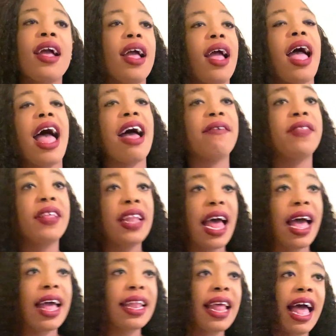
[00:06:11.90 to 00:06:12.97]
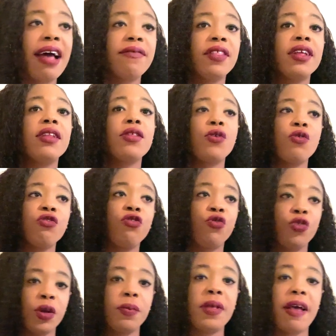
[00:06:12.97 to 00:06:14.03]
after that, after those
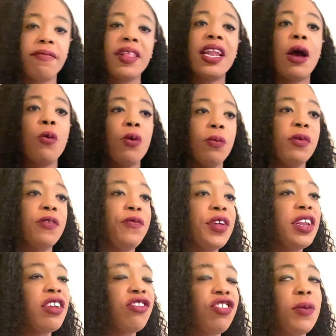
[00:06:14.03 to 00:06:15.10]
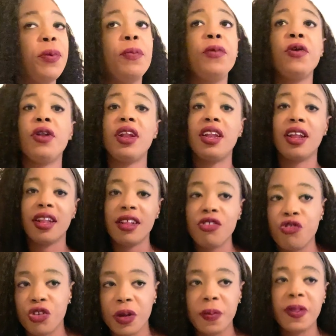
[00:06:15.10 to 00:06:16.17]
drips, after that one was finished, they put me on another
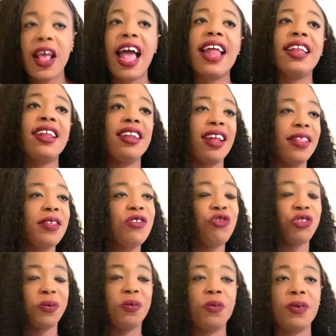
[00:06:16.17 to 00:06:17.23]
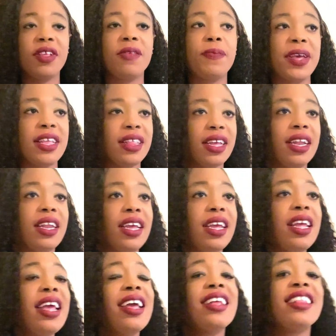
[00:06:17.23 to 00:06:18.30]
drip, and another drips was basically
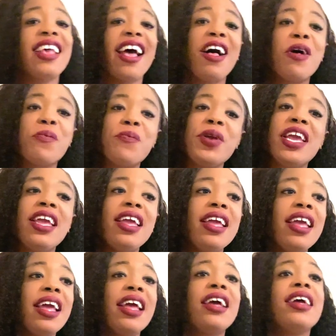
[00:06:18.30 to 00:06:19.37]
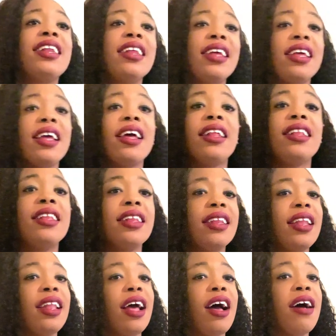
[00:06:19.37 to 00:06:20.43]
to help me
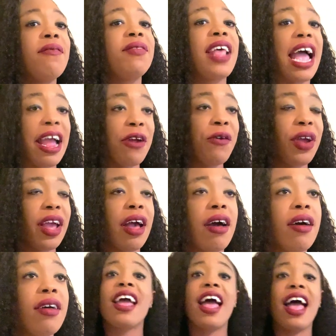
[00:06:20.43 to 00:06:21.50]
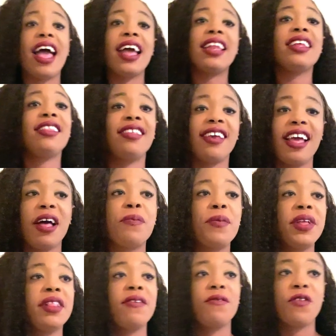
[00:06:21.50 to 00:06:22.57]
to have diarrhea and to help me
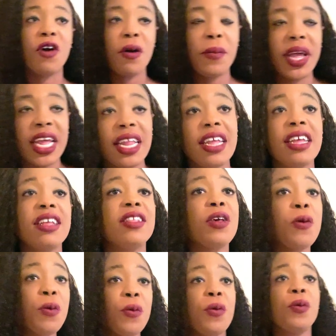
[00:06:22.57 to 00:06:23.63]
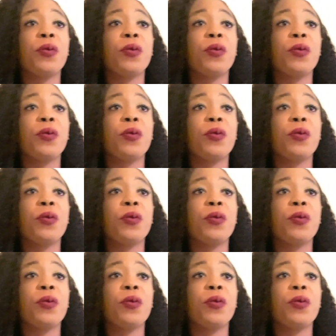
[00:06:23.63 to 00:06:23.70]
to vomit. So